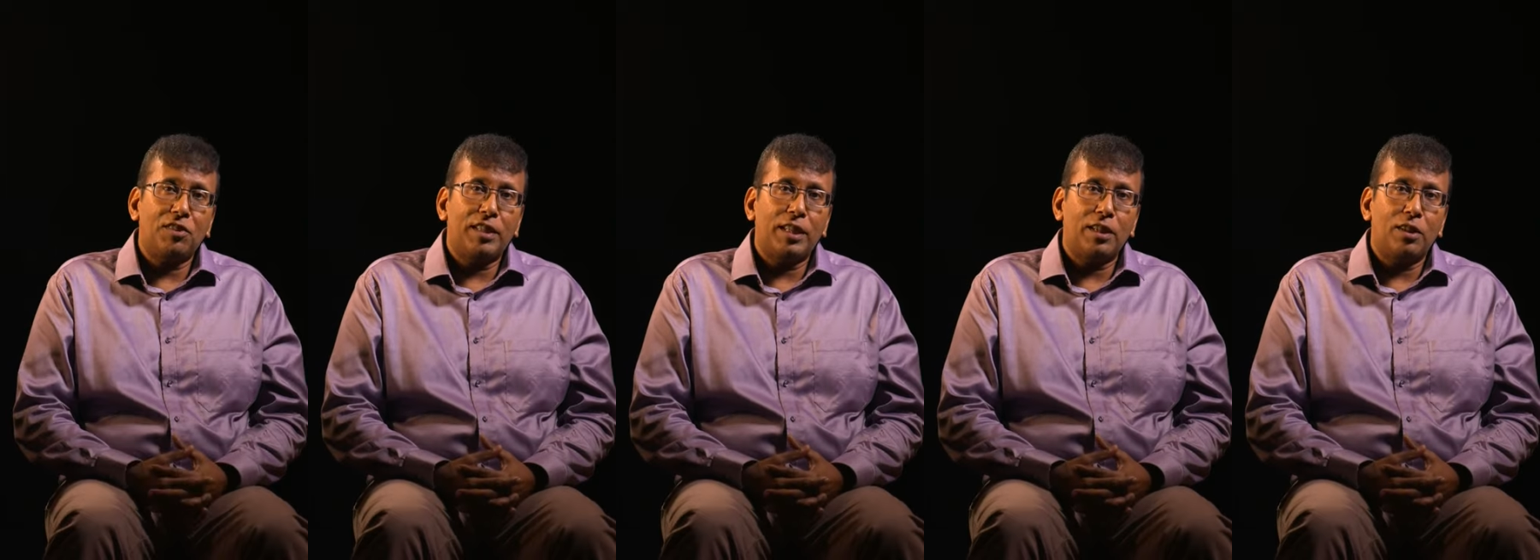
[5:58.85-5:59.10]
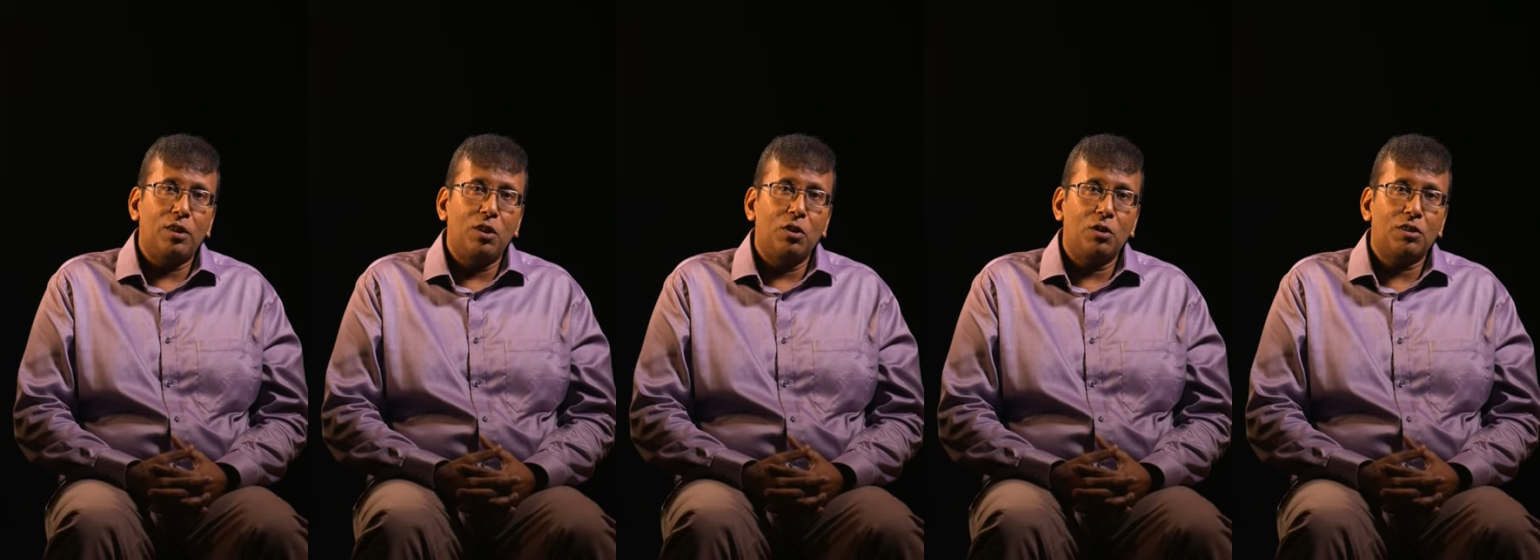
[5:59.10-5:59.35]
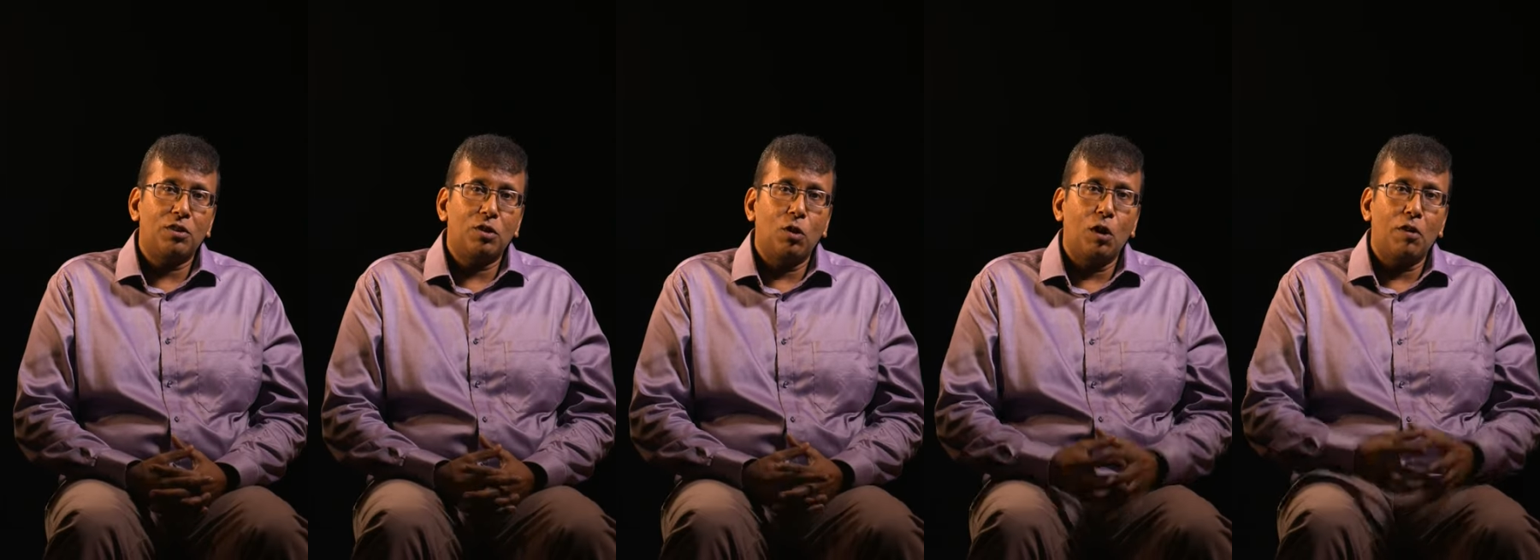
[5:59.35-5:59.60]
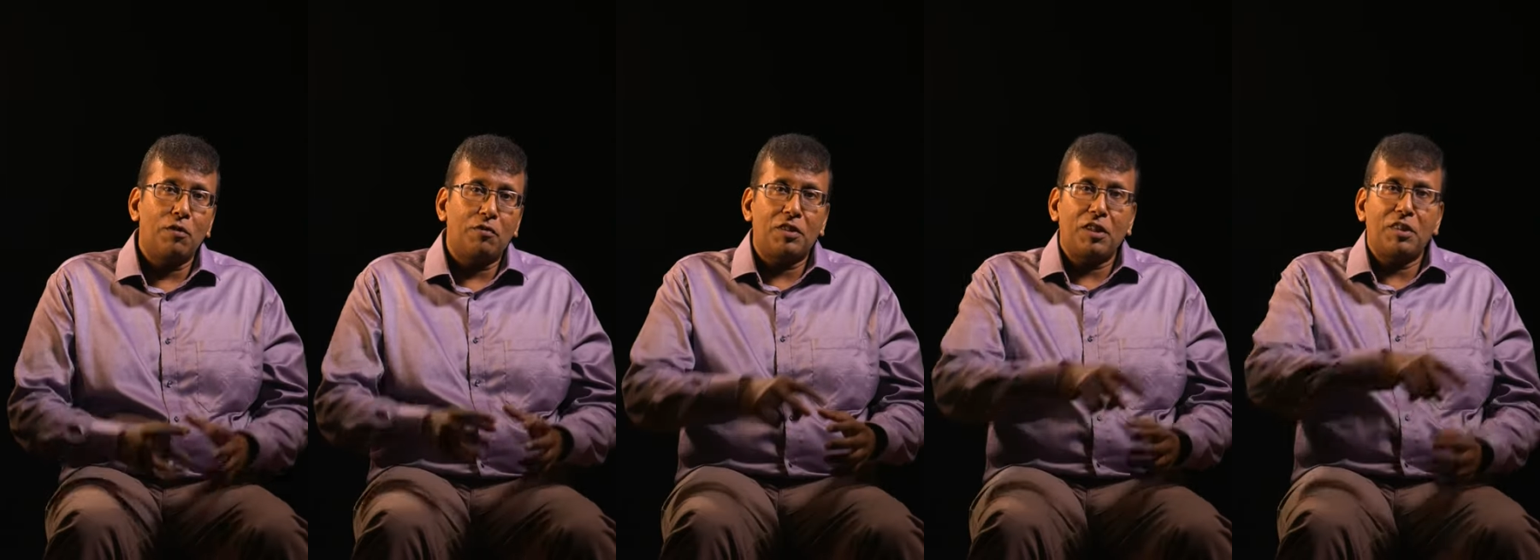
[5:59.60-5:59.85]
that looked
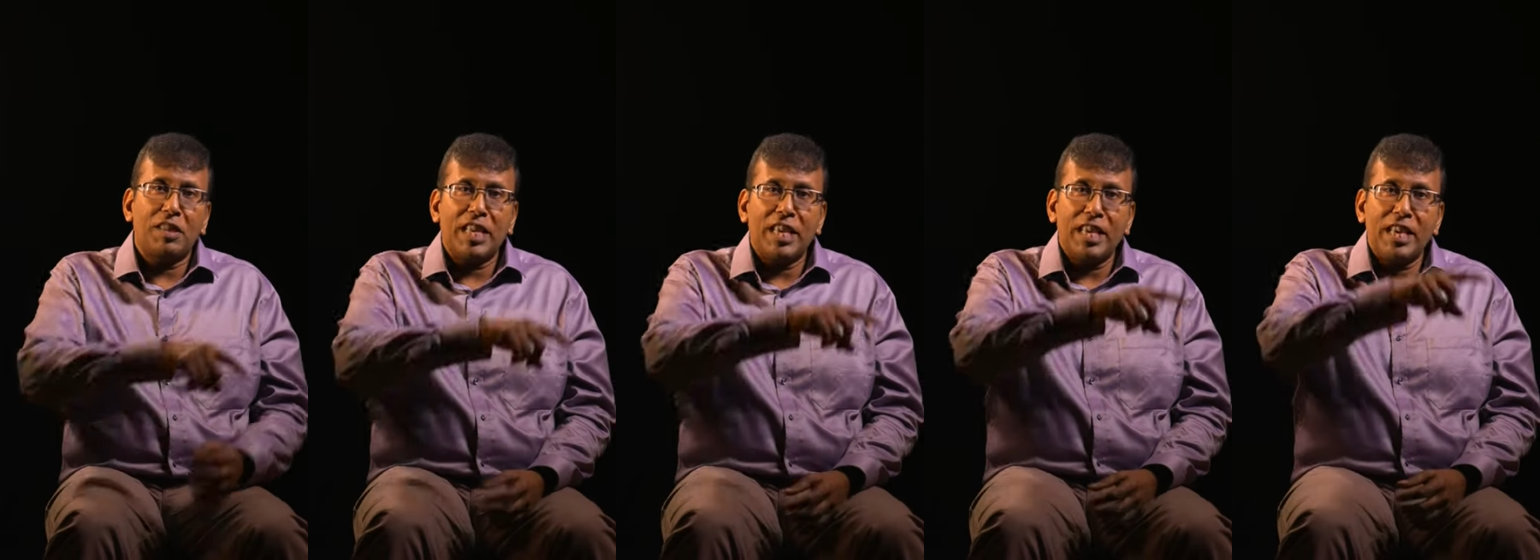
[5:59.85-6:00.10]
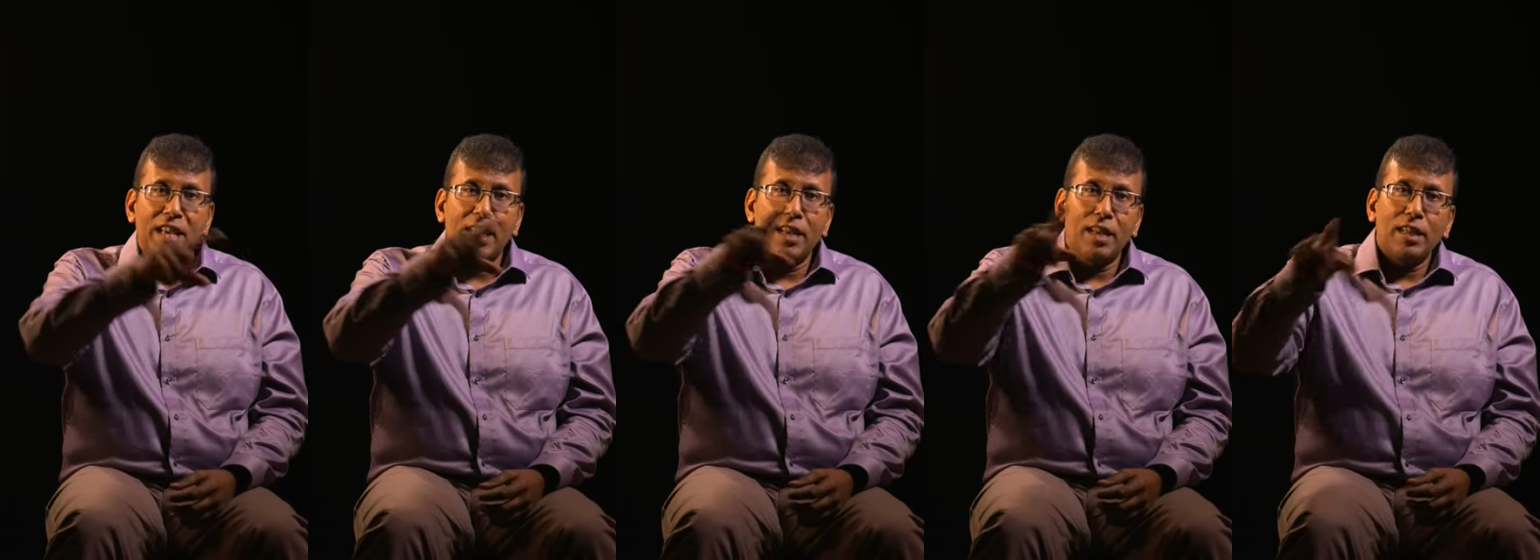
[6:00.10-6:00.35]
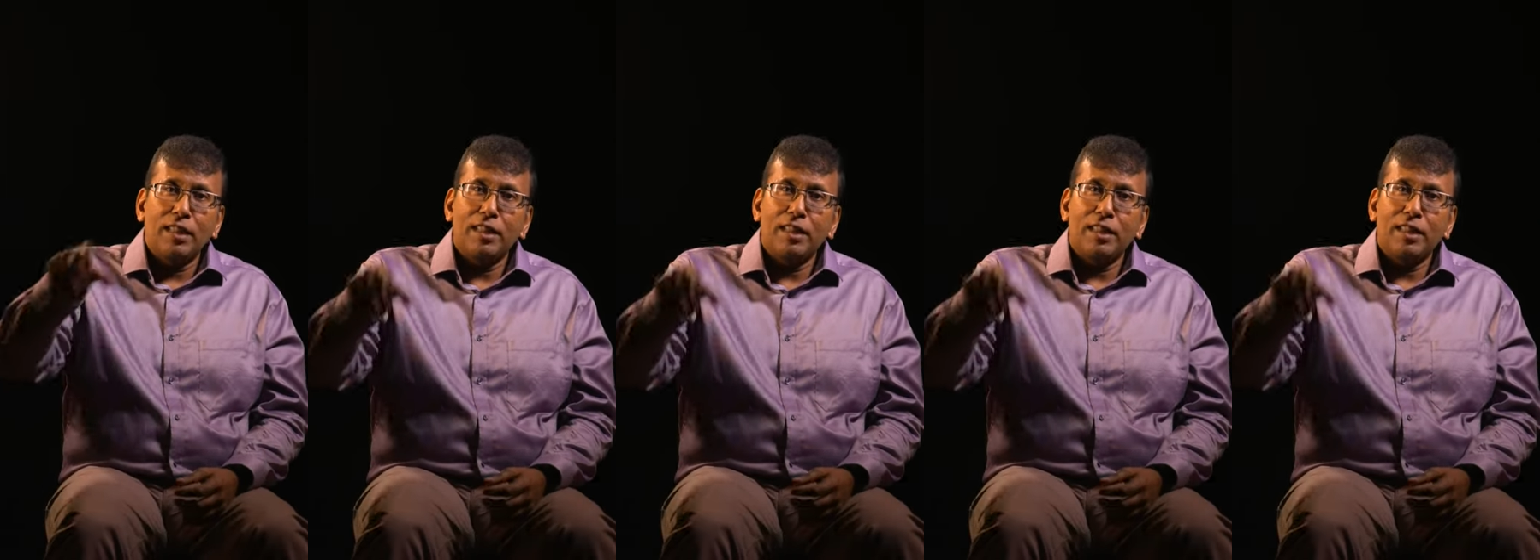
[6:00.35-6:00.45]
after the